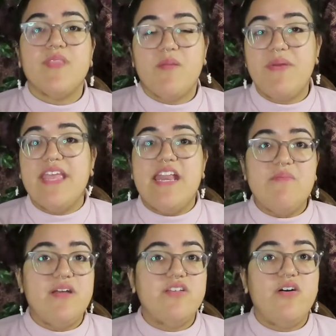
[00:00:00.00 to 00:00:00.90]
the beginning
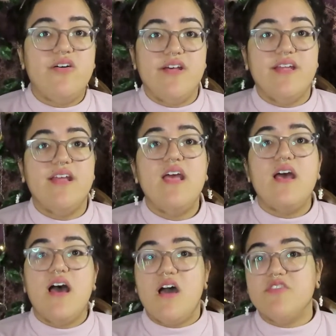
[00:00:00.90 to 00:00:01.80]
of my adulthood,
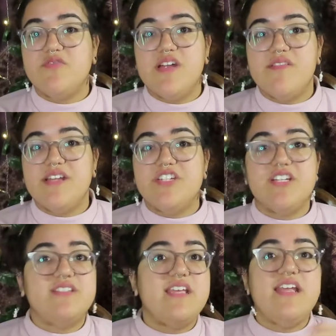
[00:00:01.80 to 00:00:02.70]
I was very
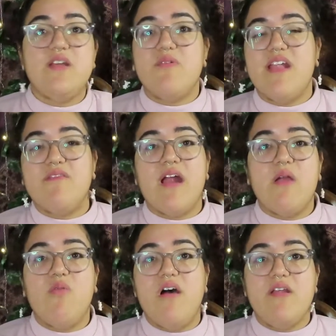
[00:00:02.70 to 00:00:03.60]
just eating whatever I
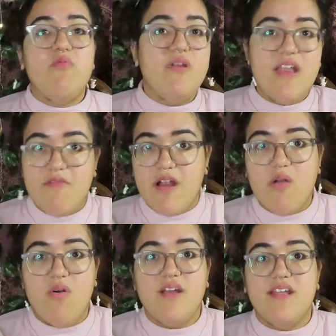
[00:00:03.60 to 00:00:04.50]
wanted, whenever I
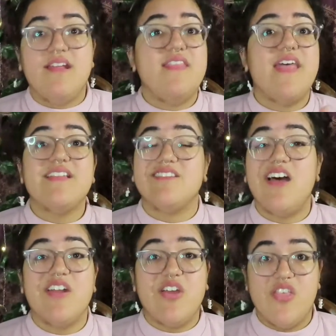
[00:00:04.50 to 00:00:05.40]
wanted. And that's
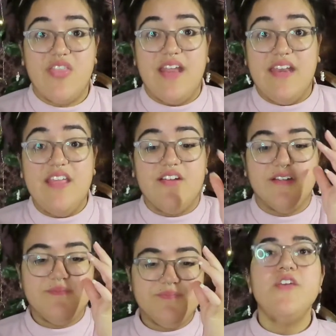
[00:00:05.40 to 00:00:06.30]
not a good thing
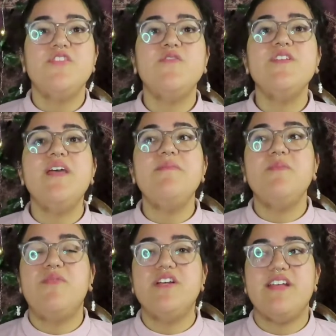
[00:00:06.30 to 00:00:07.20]
either. So for them to
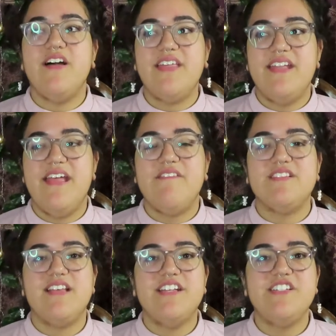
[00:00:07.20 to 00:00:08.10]
push health out at every
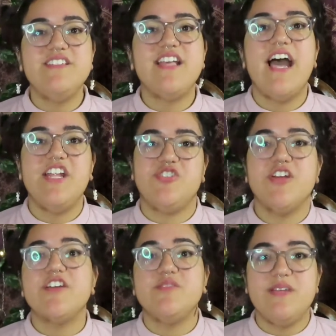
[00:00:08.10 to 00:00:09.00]
size just kind of
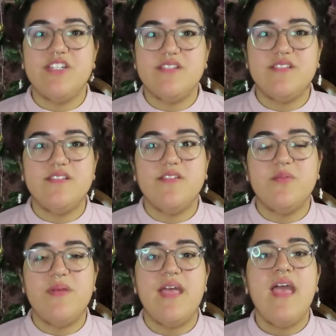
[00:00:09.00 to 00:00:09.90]
triggers me just a
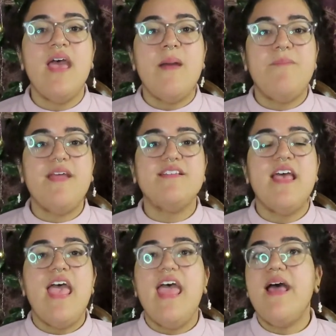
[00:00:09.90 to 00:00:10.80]
little bit, because,
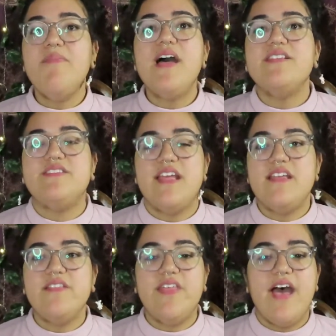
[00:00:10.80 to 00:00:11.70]
and I'm not
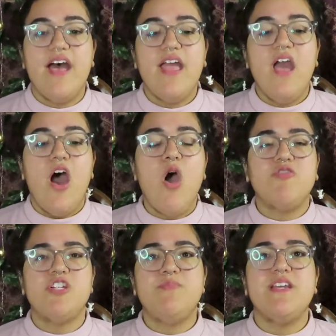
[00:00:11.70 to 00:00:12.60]
saying that,
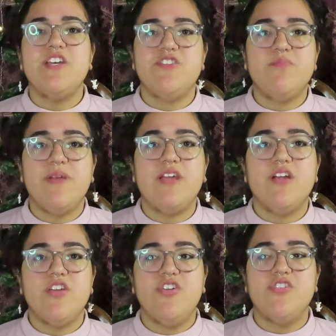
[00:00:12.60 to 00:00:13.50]
oh, just because you're
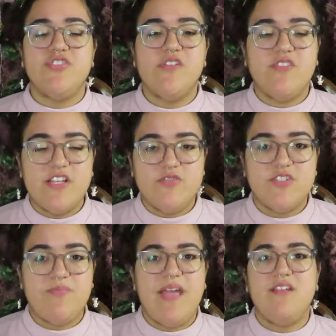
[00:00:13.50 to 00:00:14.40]
bigger, you deserve less
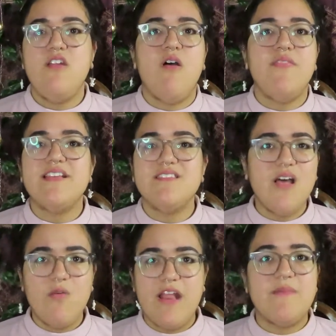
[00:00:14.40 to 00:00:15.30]
respect. No, that's
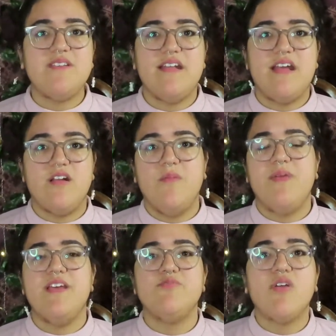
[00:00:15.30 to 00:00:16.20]
not what I'm saying at all,
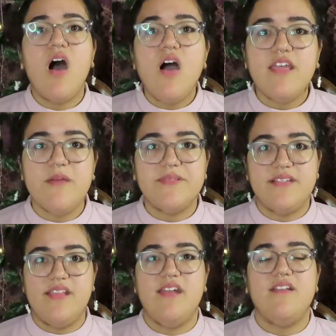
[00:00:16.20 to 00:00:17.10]
because we're all humans
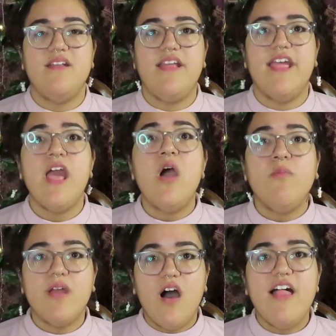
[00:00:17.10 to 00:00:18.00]
at the end of the day.
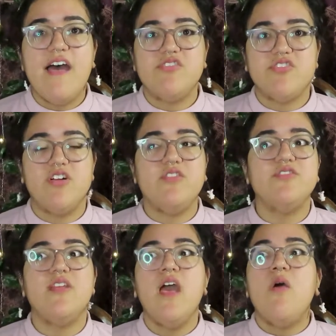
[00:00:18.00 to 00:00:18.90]
We all have
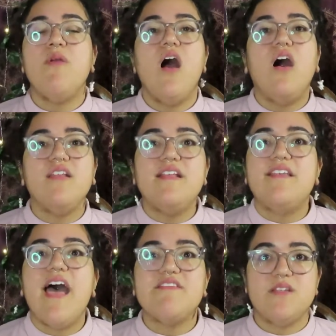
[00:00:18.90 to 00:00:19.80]
struggles. We all need
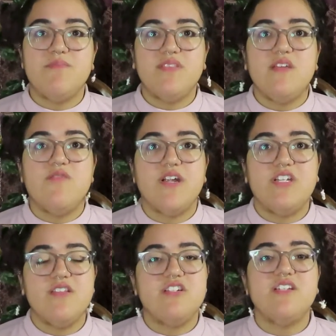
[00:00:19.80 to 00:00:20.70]
to have sympathy for
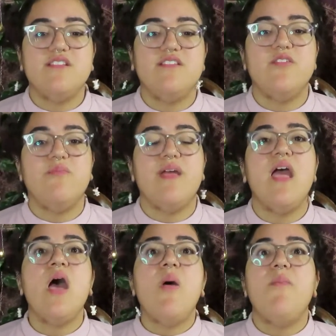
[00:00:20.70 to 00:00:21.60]
each other just a little bit.
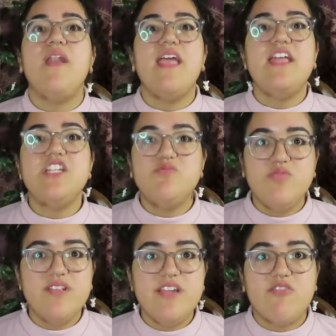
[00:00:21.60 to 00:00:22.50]
But it just
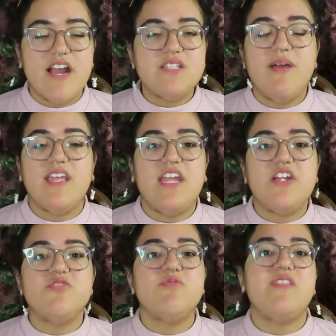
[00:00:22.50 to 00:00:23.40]
really grinds my
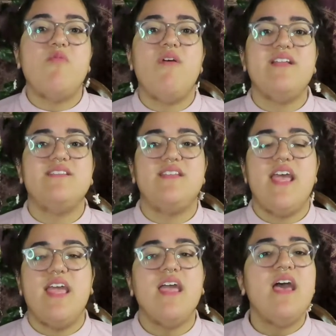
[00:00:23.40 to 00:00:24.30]
gears when they want to
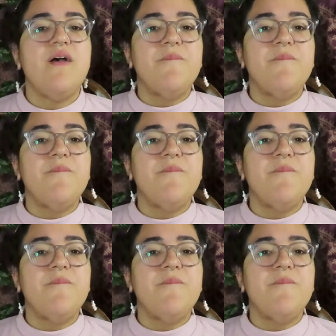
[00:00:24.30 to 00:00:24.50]
say,